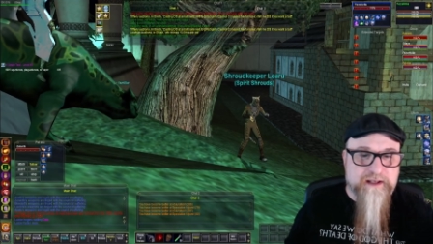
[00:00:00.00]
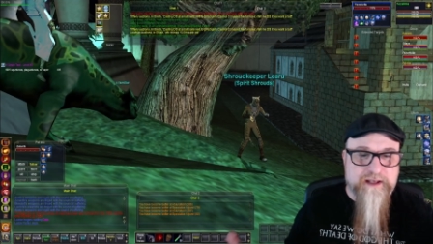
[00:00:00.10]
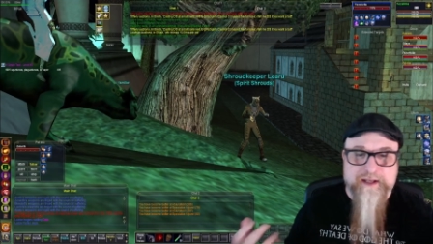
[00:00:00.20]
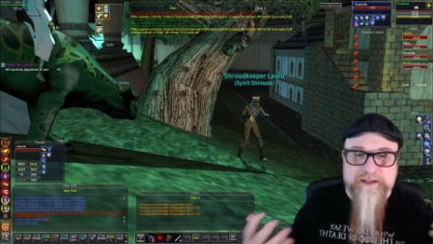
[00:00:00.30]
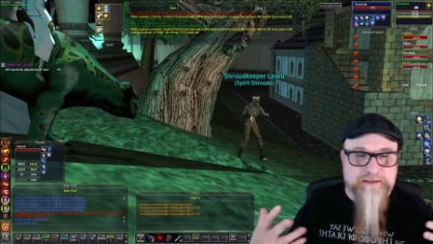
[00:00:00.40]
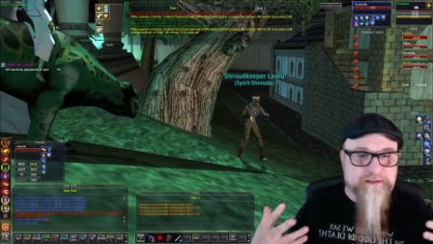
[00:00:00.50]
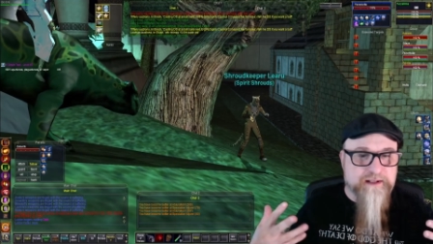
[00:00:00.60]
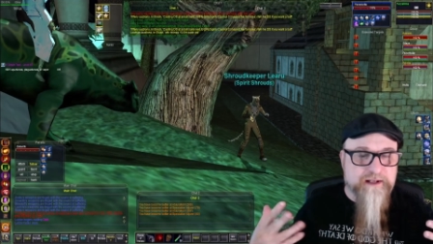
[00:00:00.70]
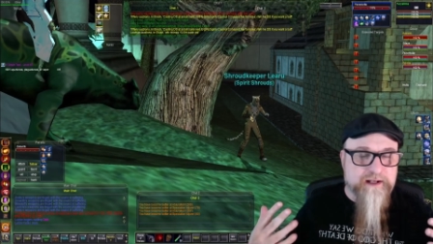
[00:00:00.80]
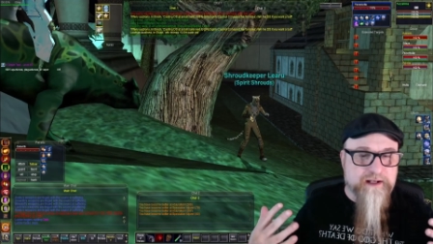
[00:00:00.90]
And
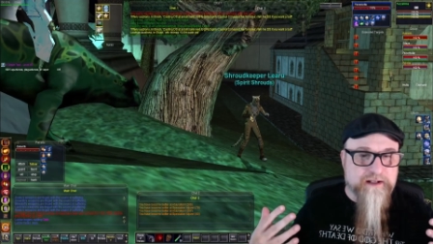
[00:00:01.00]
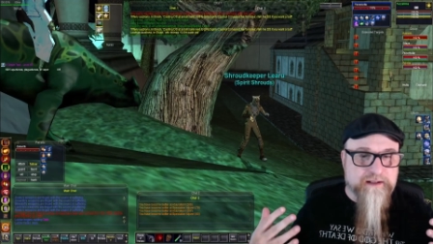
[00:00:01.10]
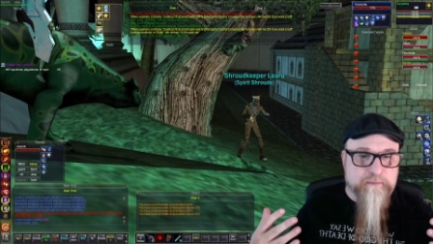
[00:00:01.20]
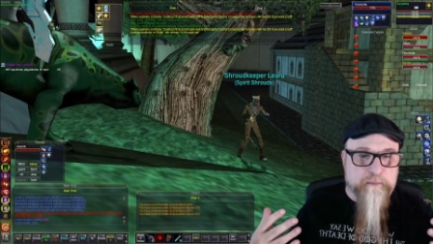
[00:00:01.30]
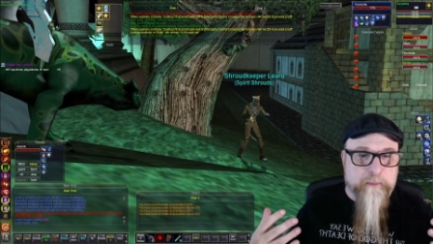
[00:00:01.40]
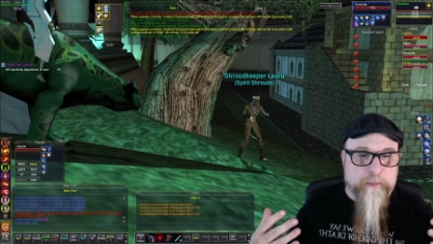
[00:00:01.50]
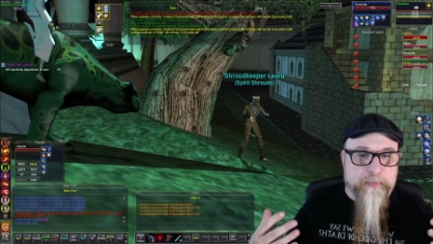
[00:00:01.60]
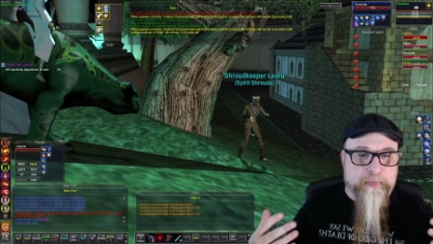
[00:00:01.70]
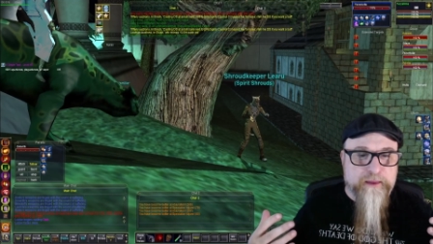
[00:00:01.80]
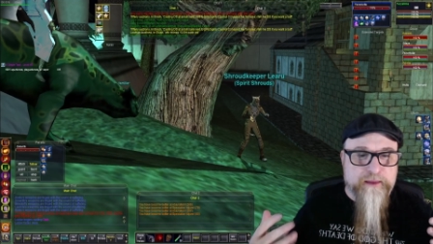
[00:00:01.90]
uh,
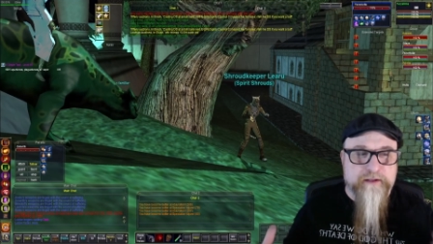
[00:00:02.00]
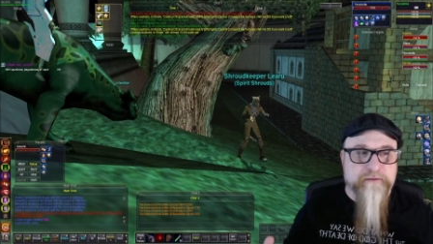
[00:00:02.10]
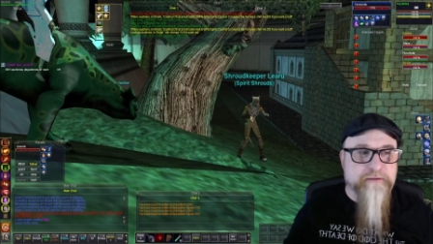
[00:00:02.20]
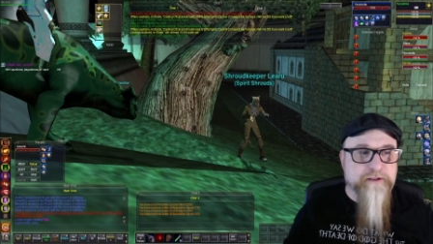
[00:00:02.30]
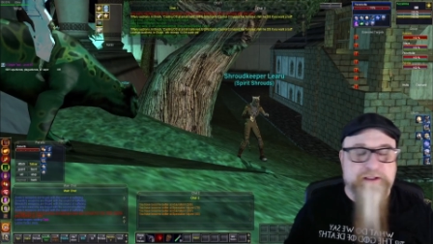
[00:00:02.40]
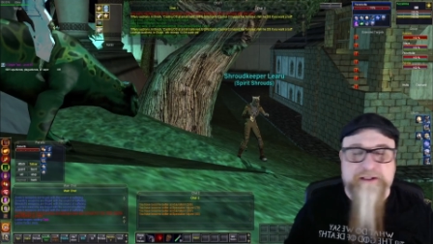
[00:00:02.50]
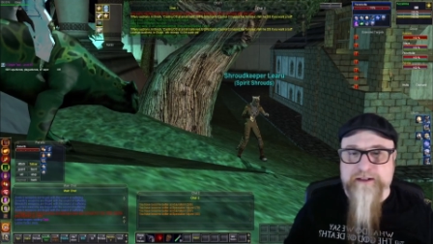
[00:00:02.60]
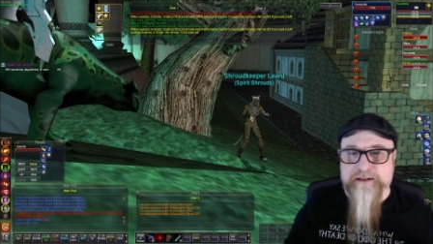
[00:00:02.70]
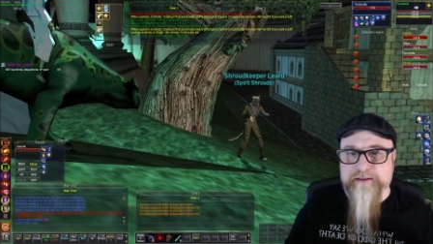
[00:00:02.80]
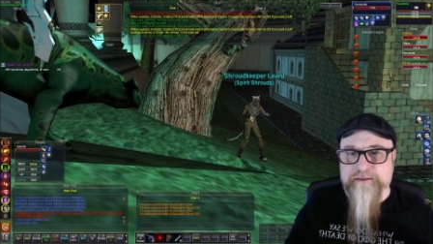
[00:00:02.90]
they're very
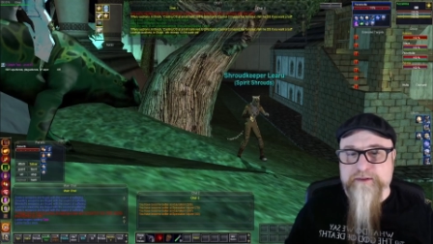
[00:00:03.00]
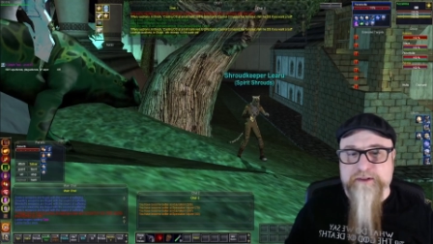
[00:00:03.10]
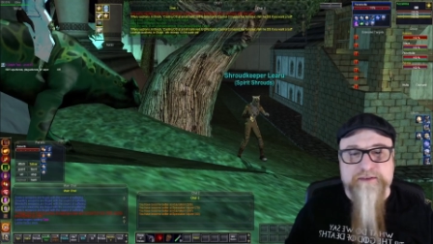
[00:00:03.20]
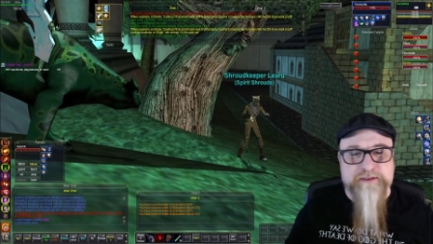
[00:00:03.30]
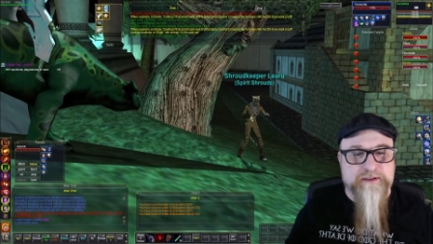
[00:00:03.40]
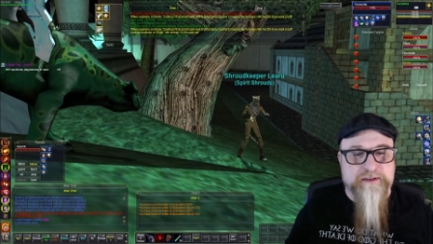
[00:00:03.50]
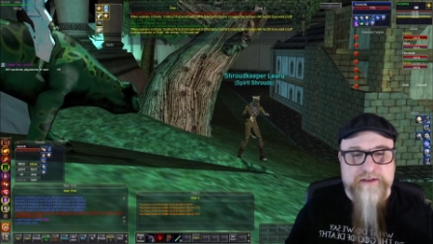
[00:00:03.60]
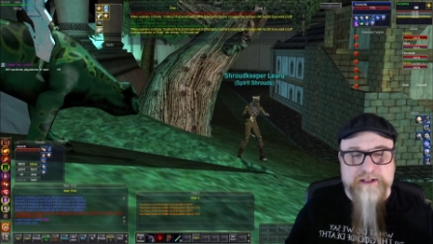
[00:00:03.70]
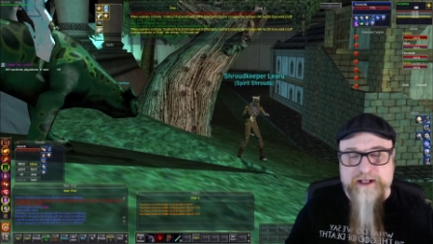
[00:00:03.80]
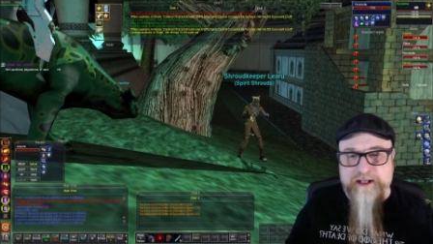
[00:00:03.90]

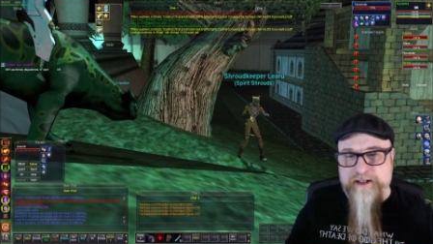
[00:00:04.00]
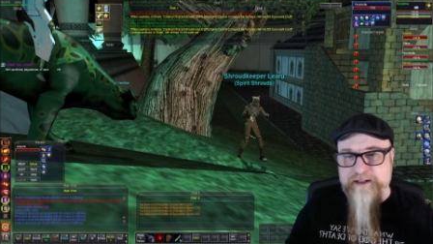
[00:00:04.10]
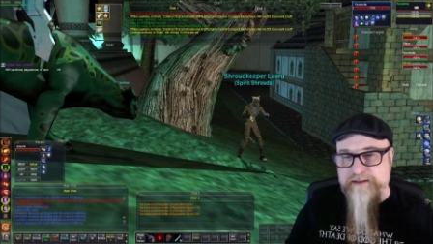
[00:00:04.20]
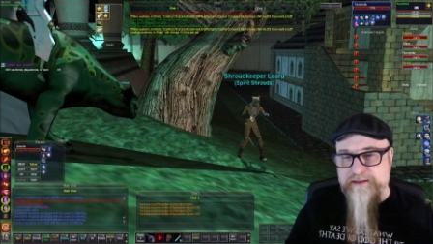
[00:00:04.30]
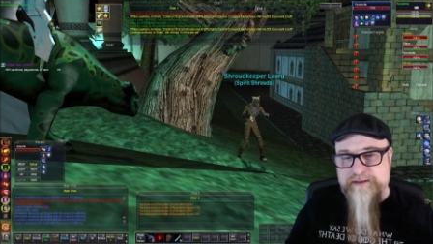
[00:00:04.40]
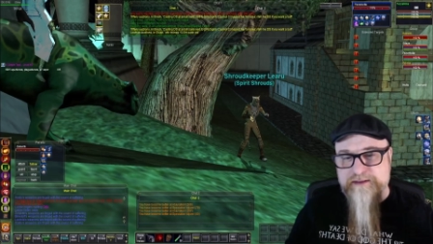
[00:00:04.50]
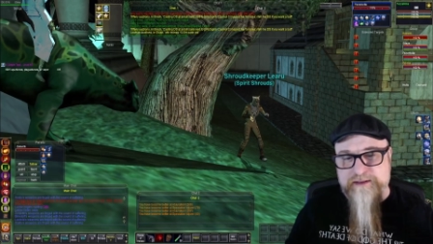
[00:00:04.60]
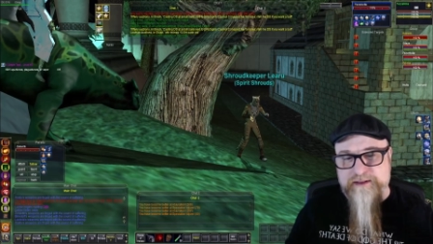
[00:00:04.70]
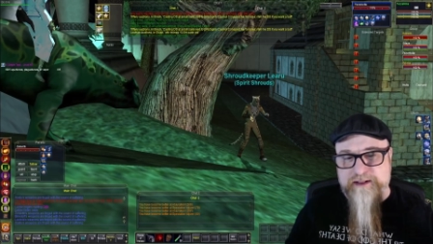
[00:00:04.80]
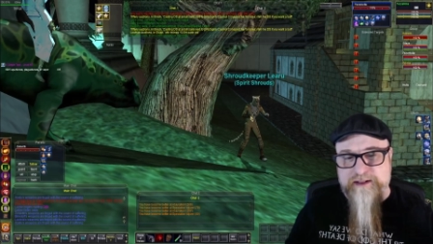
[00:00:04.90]
versatile and
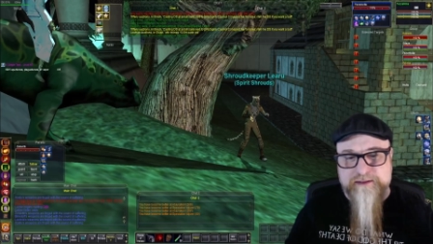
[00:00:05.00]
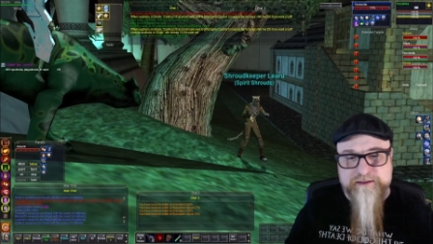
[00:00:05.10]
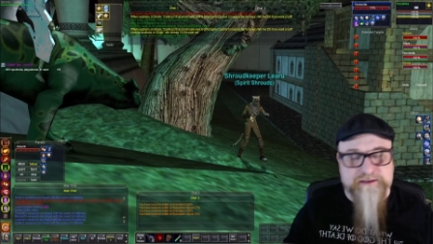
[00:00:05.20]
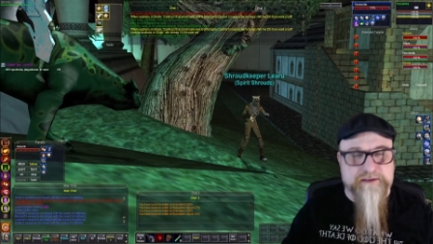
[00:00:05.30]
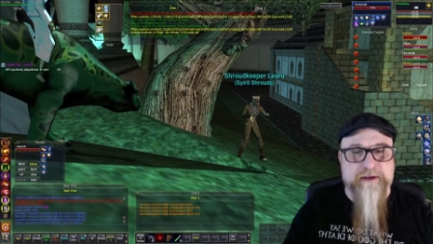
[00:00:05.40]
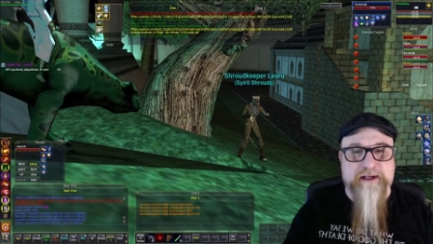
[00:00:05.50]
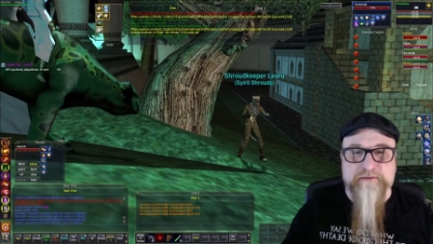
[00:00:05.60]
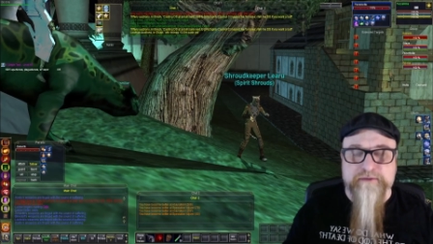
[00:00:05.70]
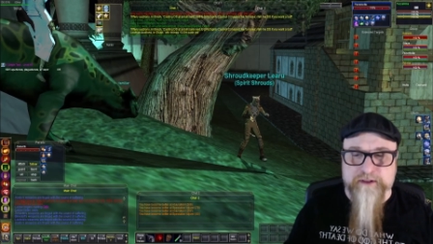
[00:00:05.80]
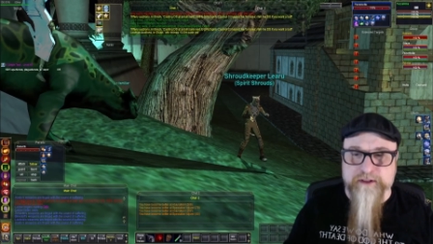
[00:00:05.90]
uh, just great
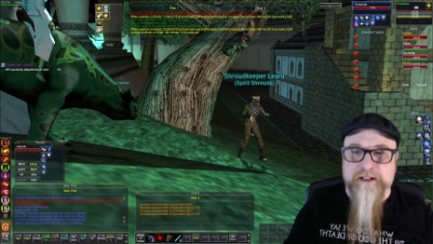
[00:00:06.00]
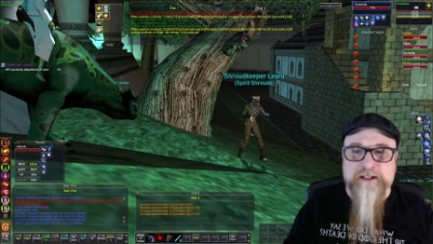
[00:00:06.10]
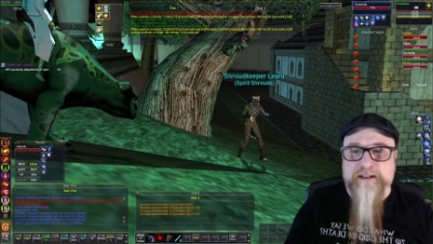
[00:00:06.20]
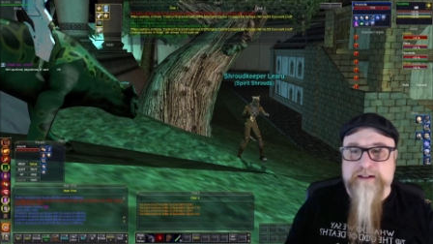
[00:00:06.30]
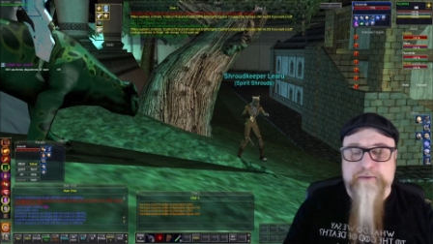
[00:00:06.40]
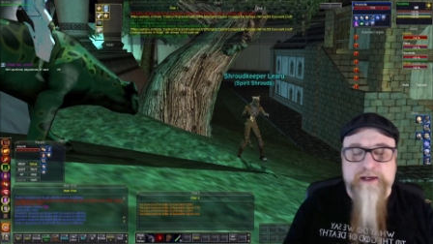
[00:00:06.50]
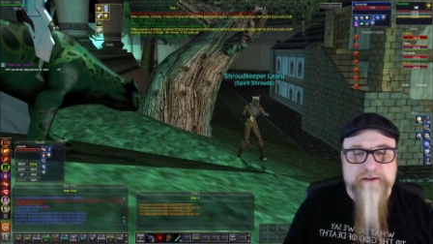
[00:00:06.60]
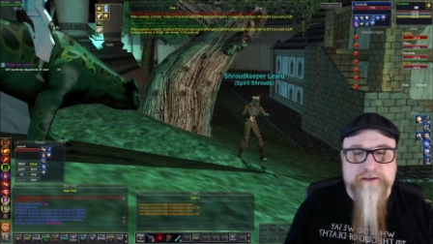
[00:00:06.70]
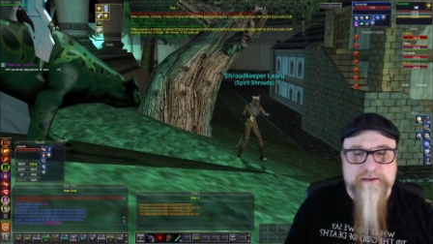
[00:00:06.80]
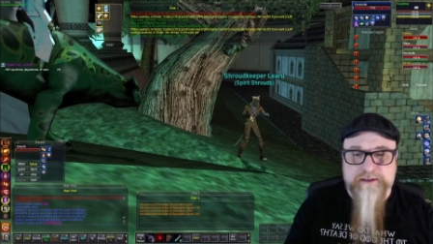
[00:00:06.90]
for
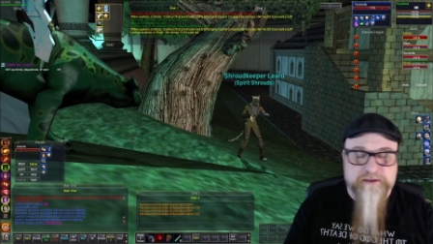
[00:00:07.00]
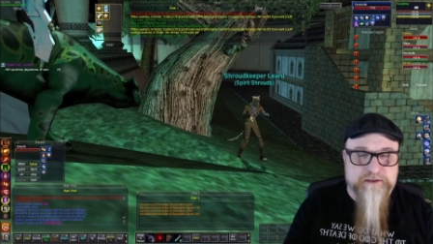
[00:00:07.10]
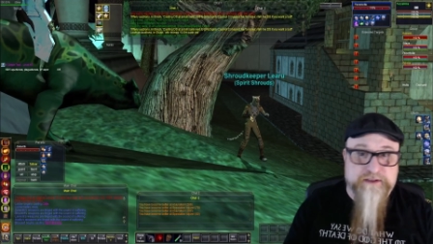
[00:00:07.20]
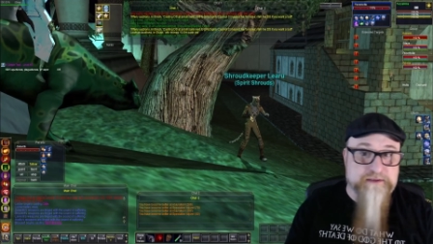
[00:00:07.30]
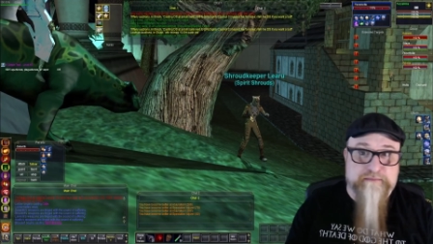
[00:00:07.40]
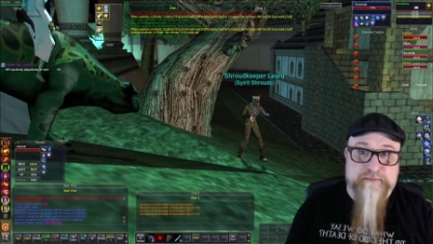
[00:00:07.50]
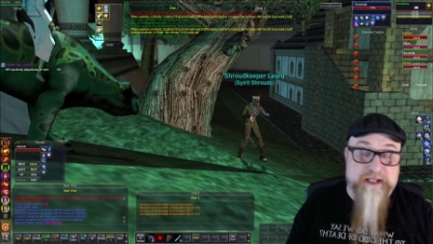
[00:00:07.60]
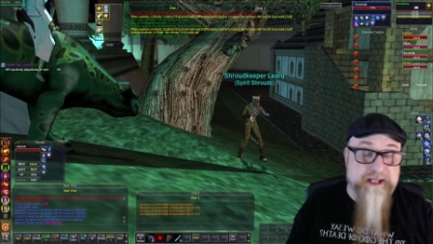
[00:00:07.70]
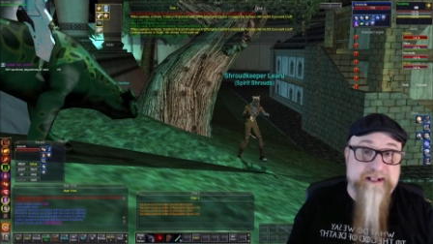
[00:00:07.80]
whether you're just playing